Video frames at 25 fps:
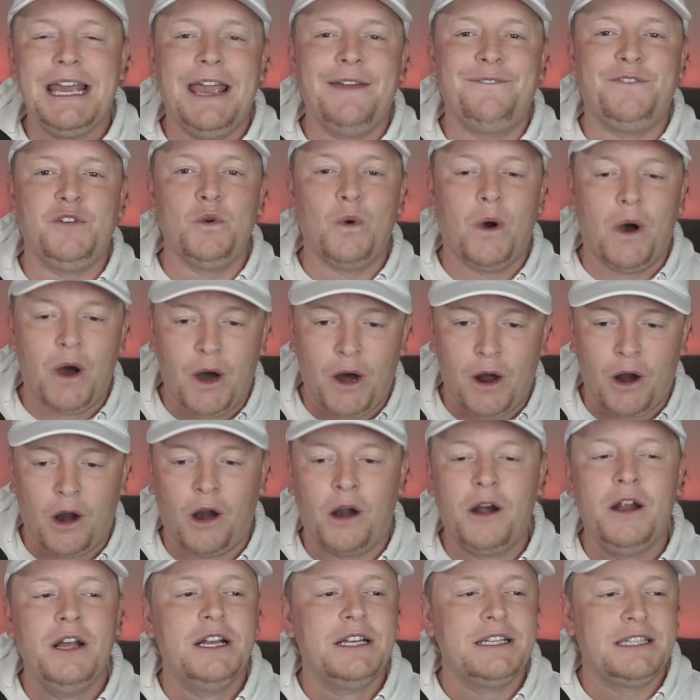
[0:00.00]
if you
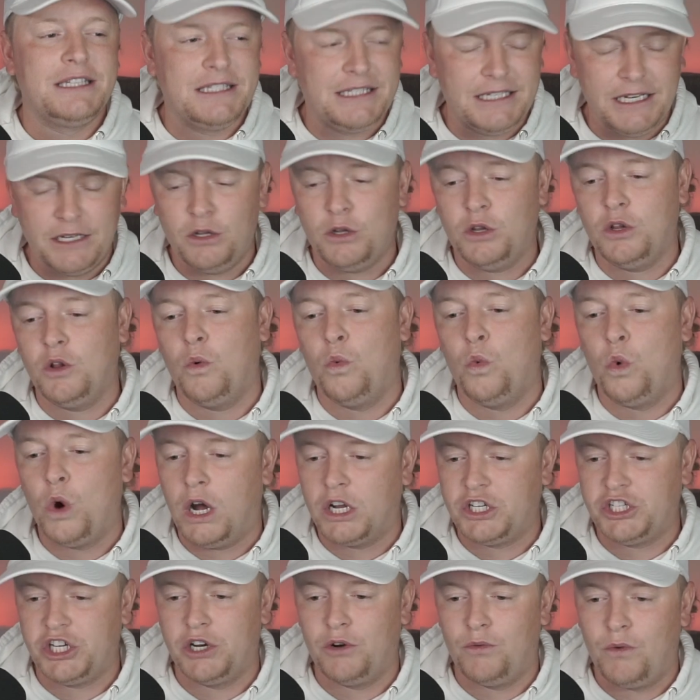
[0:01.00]
are still
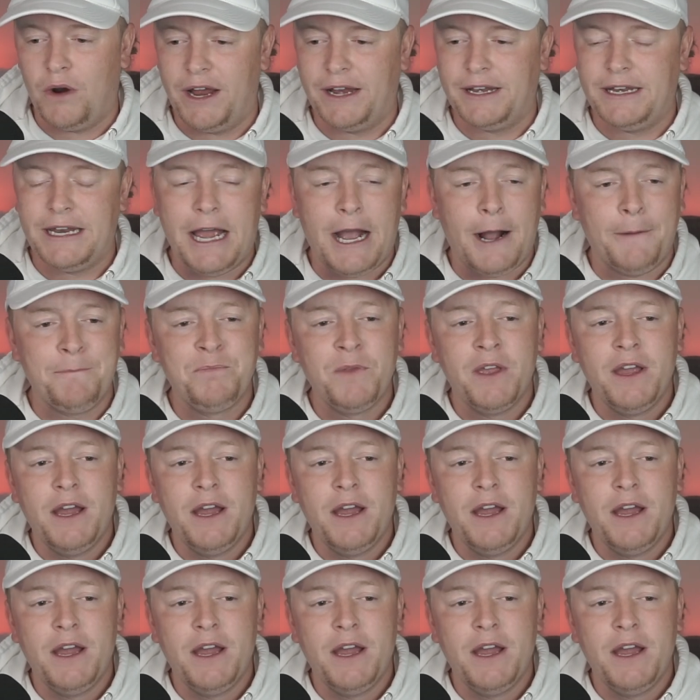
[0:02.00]
watching right now.